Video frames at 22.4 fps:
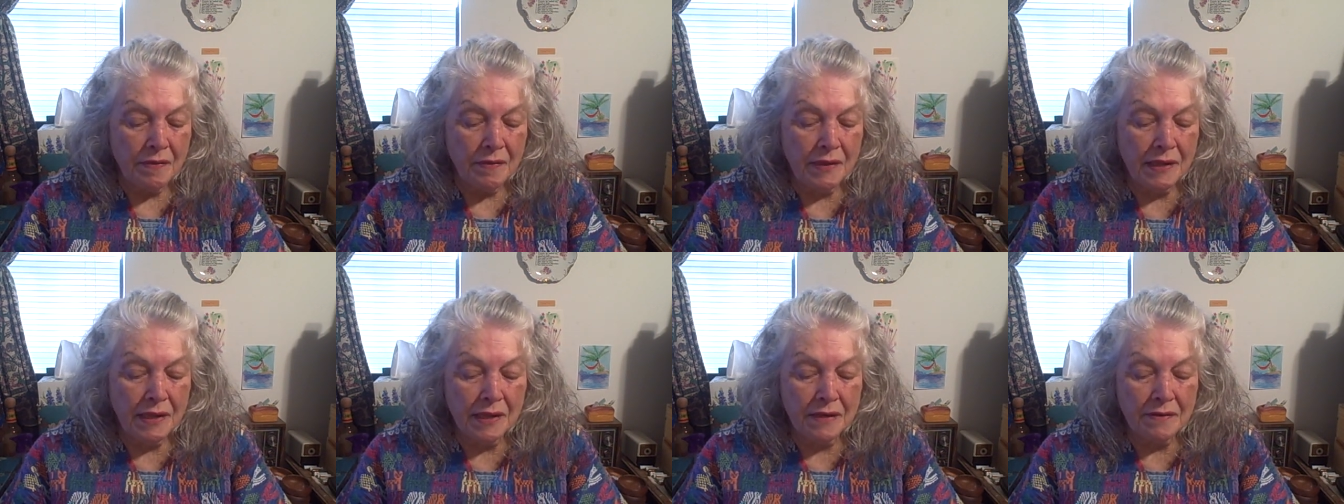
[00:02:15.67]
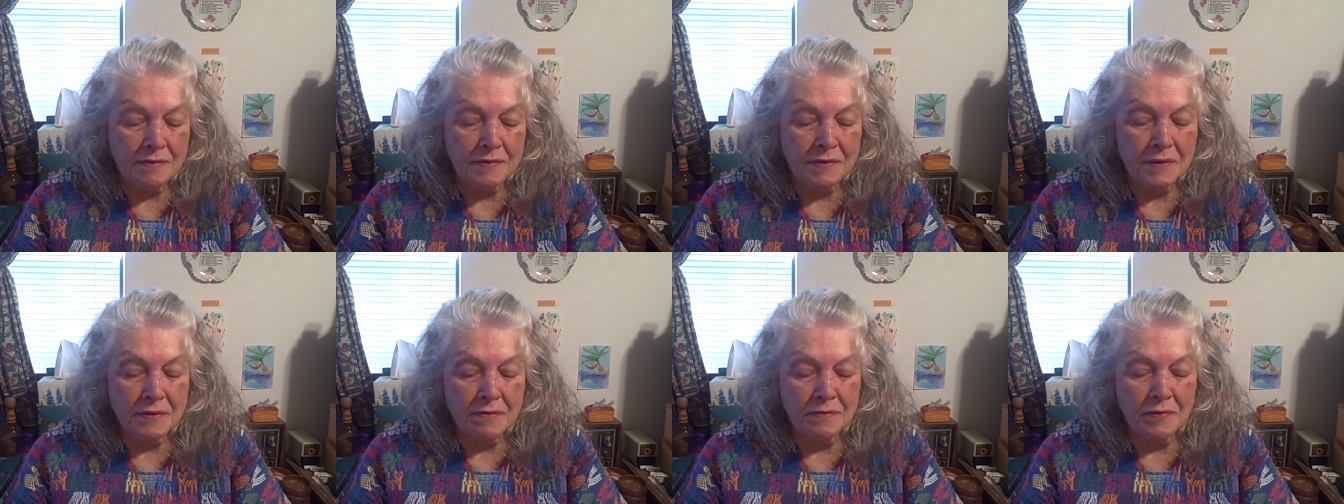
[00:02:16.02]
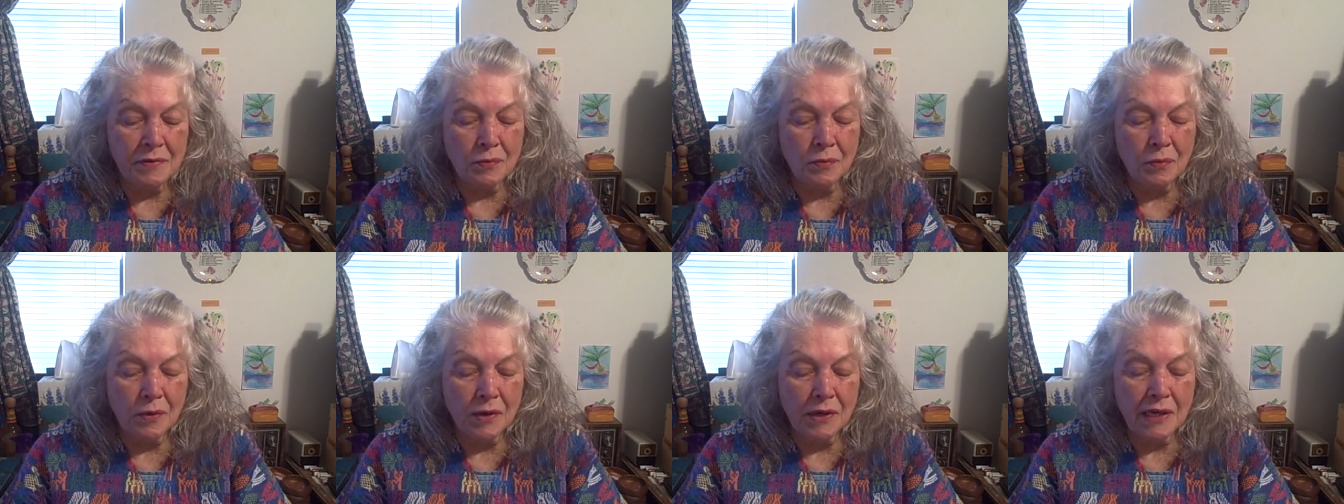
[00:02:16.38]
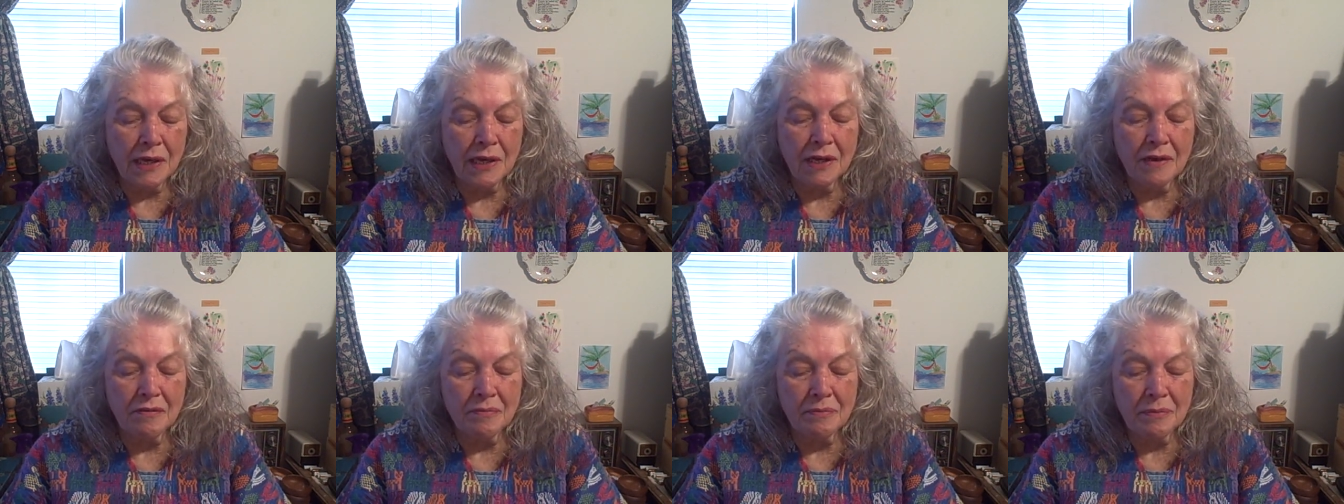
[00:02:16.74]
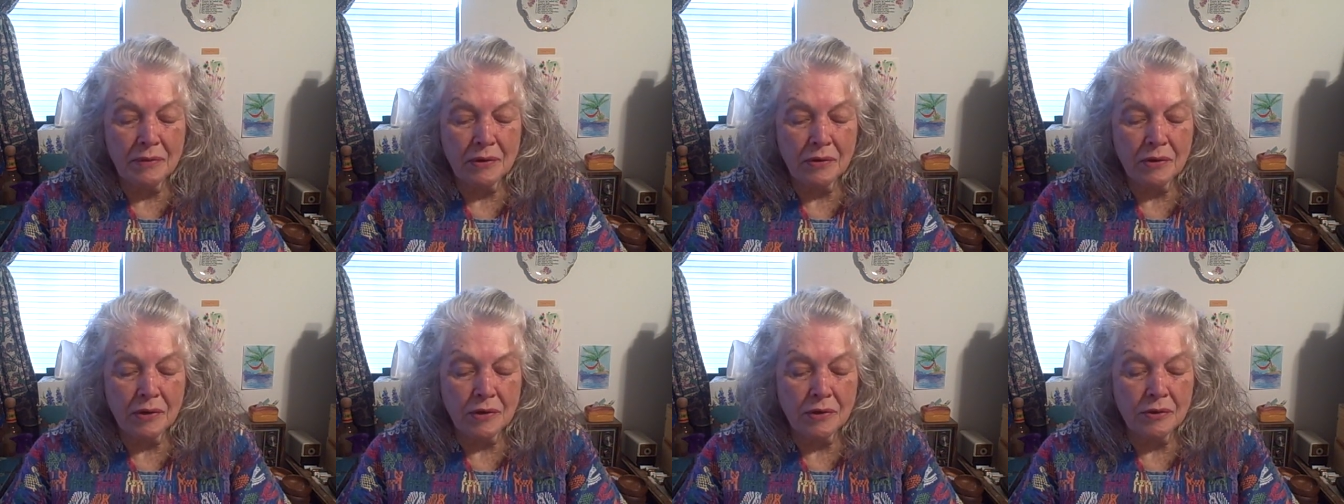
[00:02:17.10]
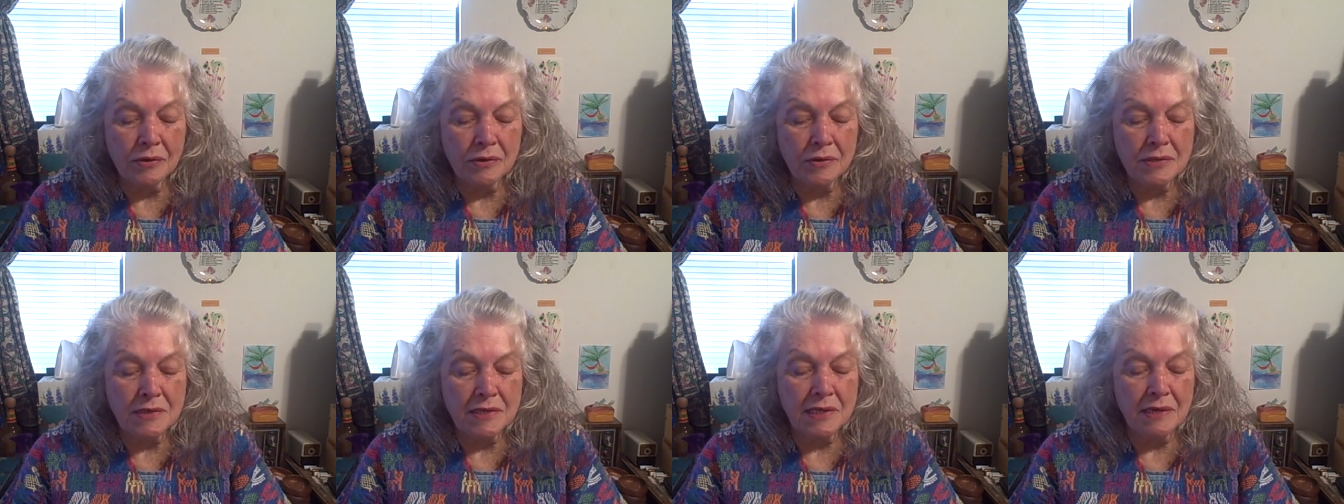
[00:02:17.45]
The gifts of the working of
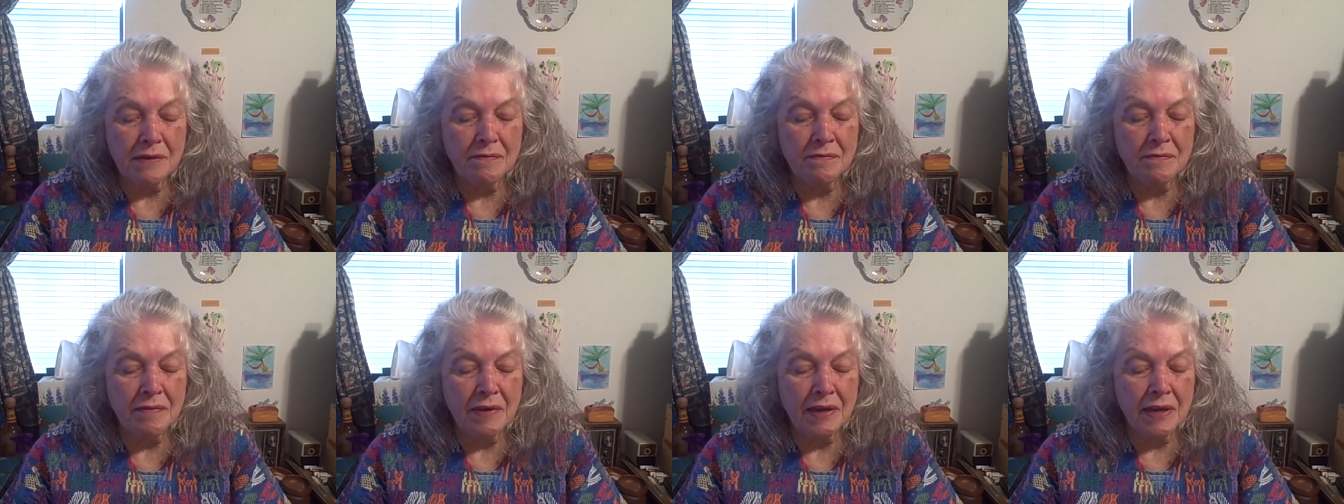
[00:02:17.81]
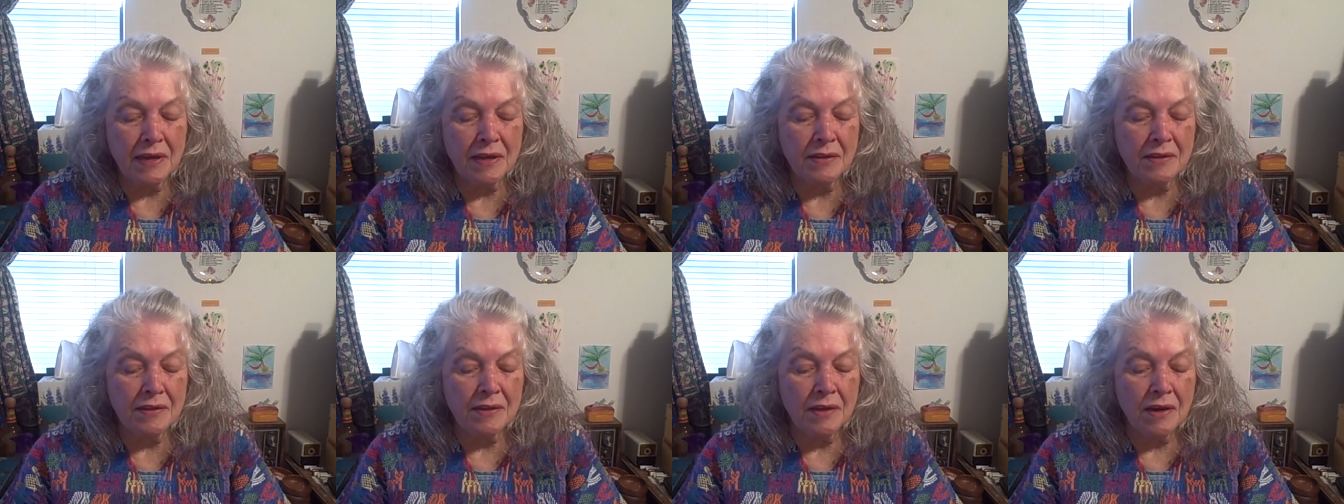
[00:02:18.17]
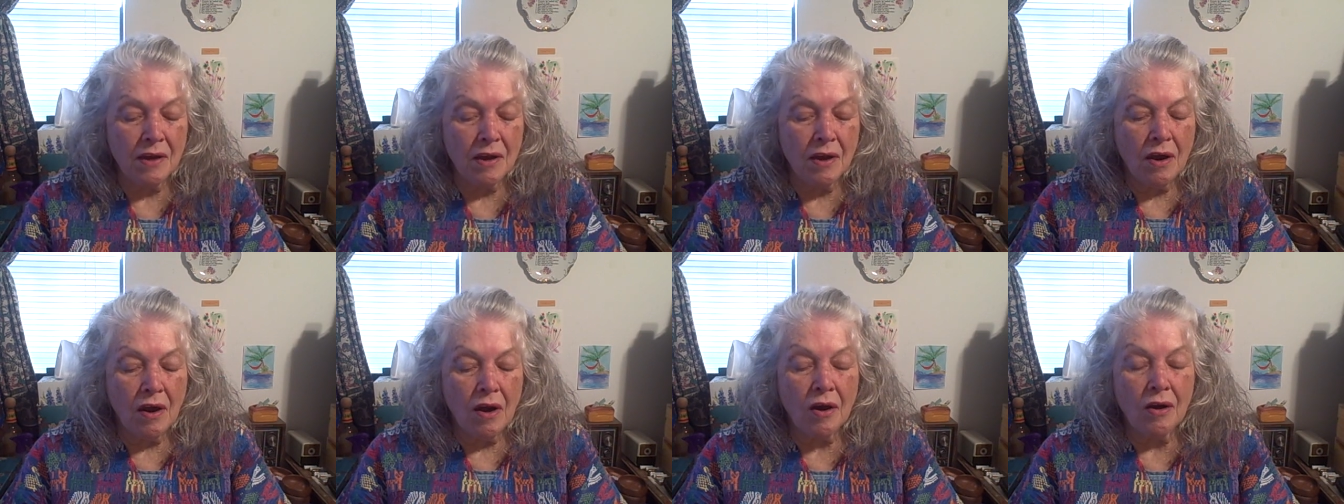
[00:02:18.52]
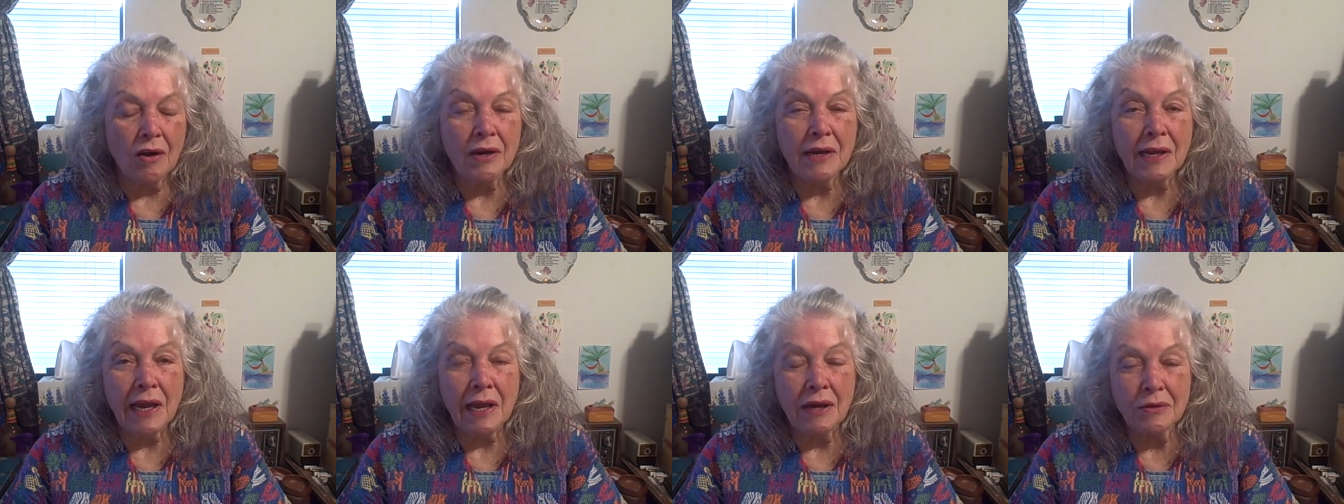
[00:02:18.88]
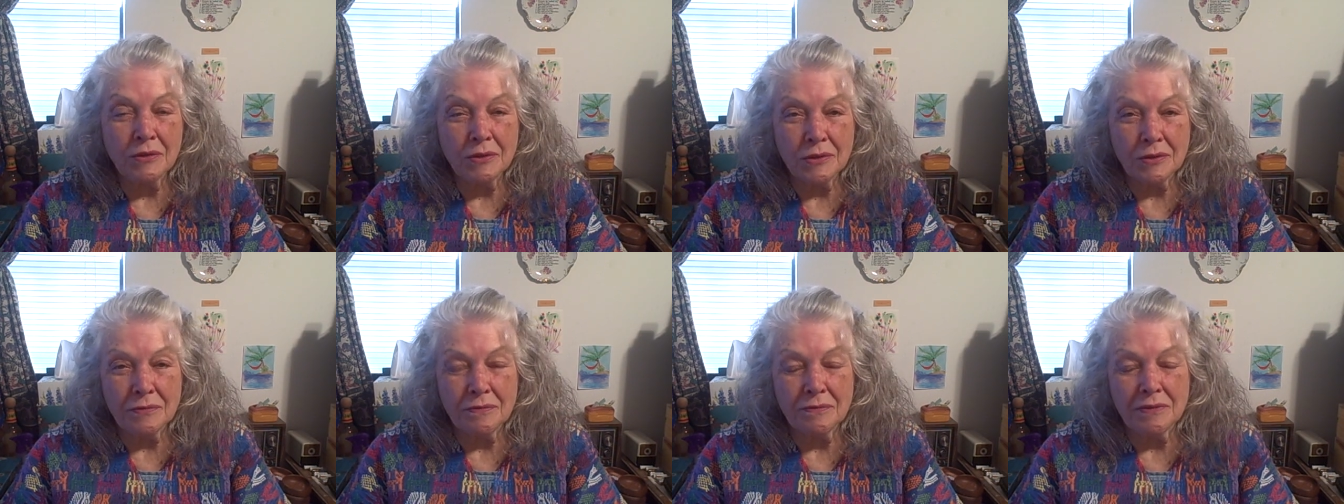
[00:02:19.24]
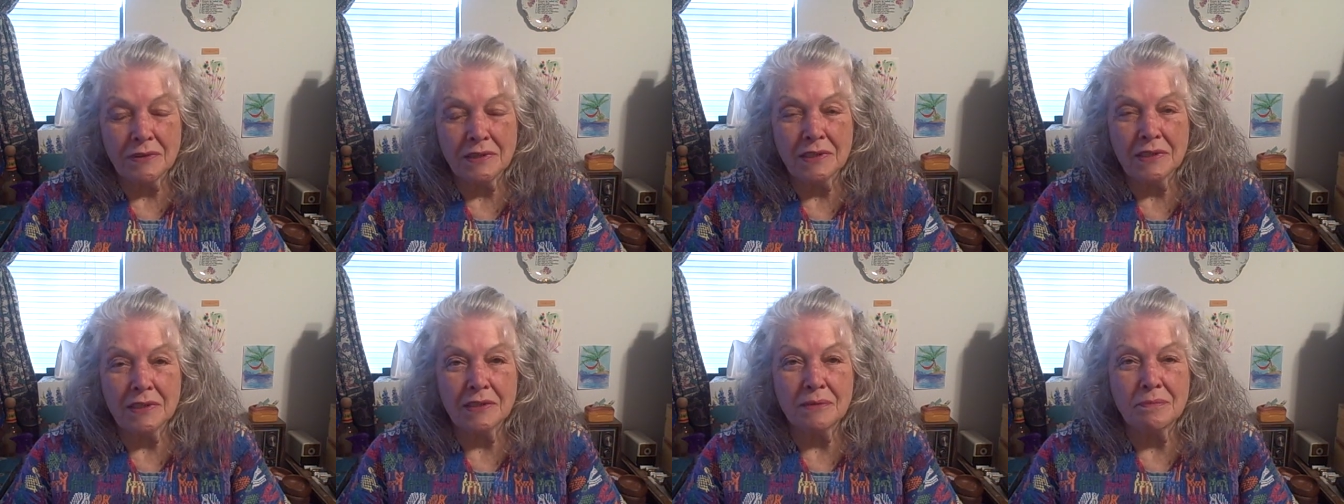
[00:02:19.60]
miracles and faith are
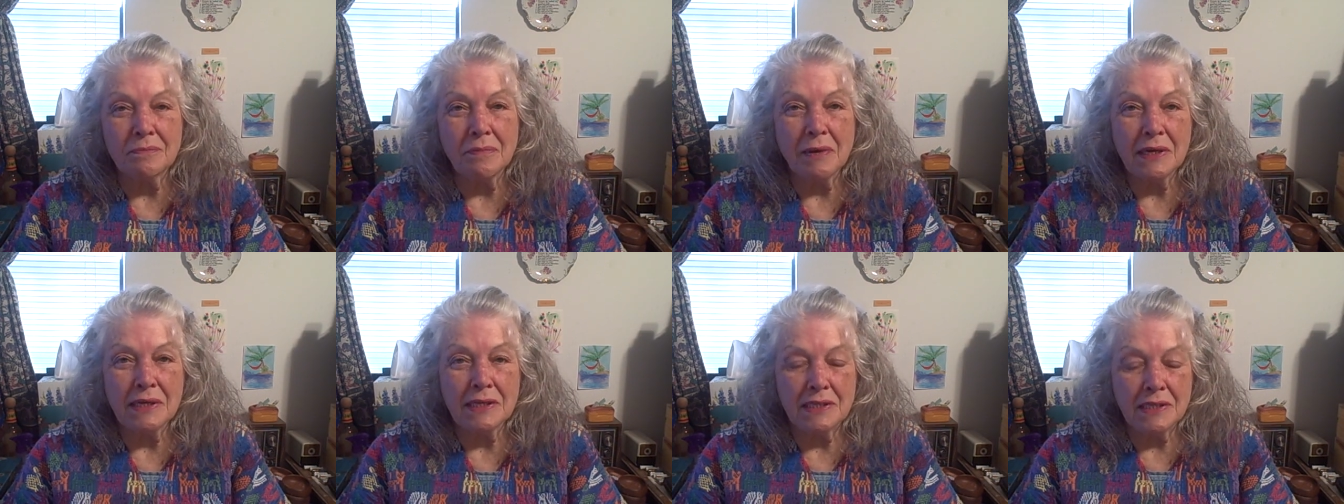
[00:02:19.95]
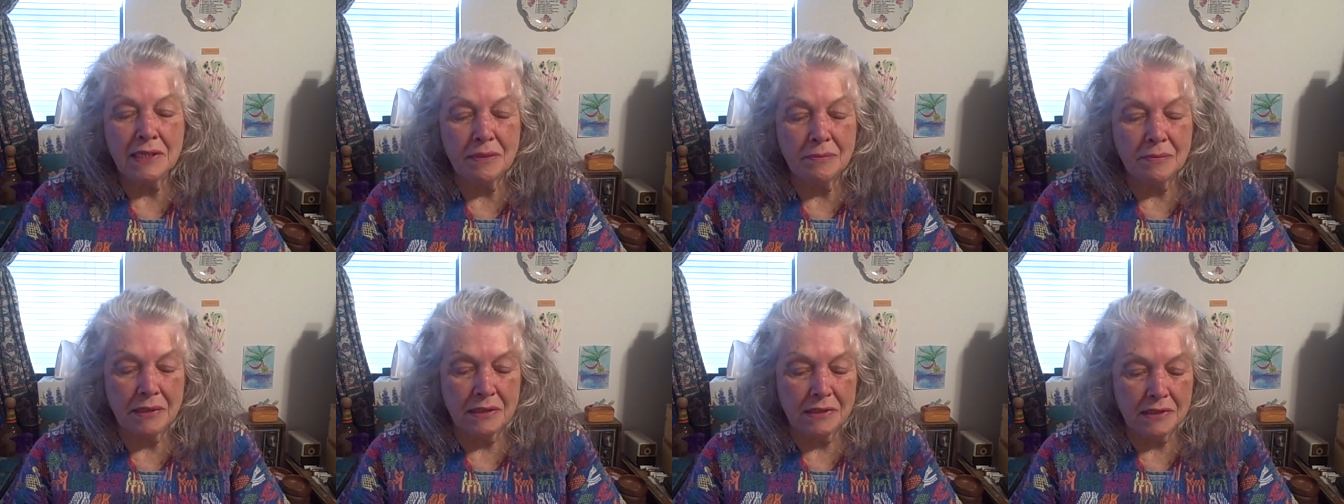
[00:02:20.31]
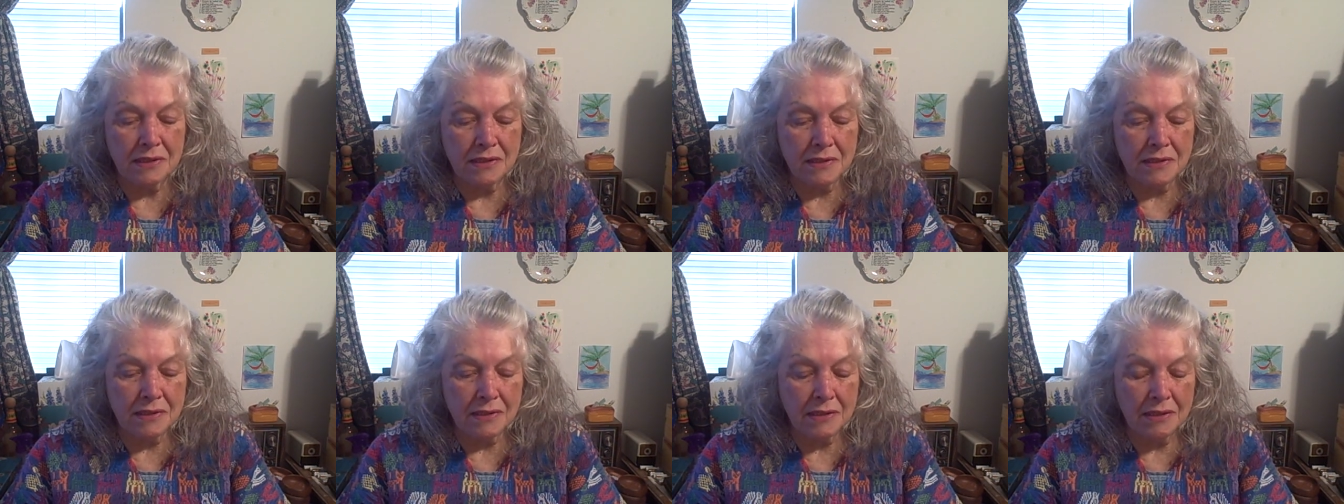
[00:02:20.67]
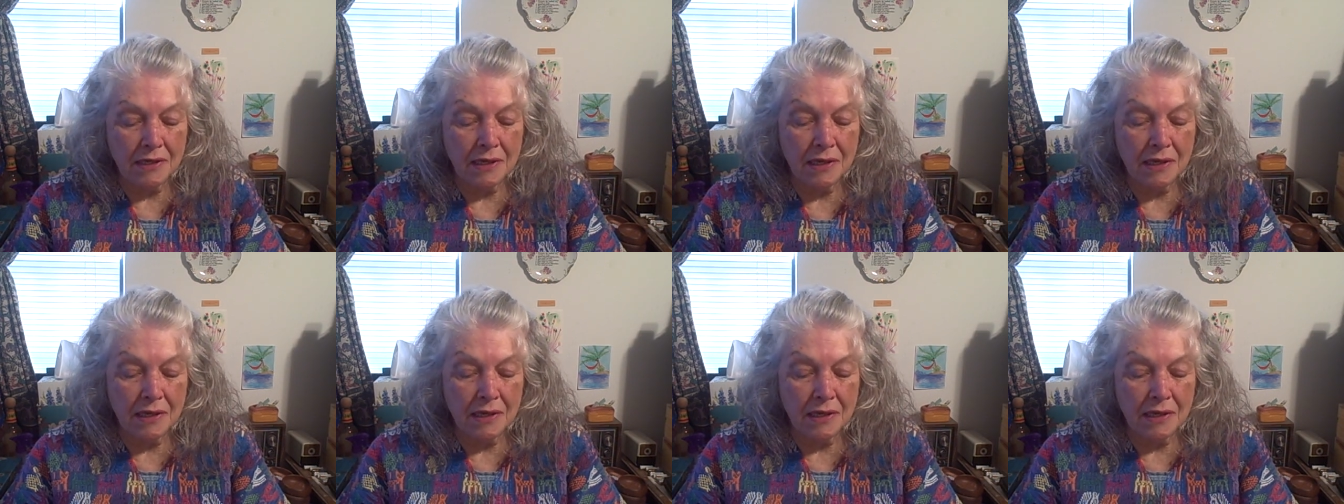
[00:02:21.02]
counterfeited by demons,